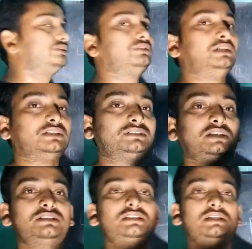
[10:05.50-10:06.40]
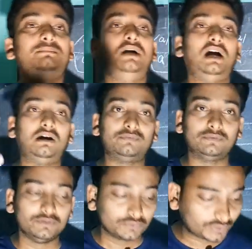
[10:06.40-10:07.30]
is a system of
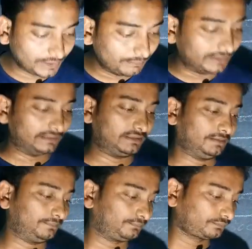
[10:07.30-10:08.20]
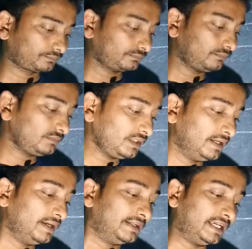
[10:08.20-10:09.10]
symbols.
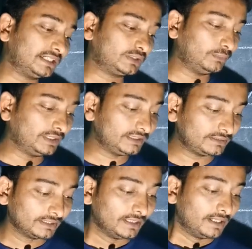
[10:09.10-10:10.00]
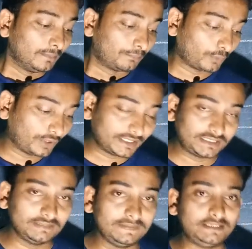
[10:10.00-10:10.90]
Next one is
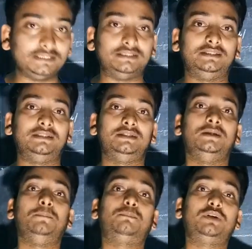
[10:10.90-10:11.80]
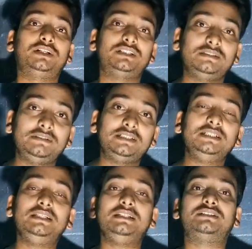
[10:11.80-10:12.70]
productivity.
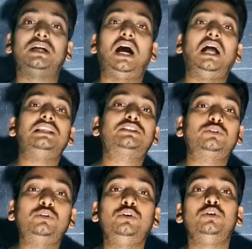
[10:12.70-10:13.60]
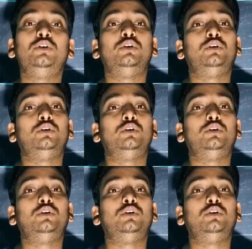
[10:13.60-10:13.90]
Productivity is also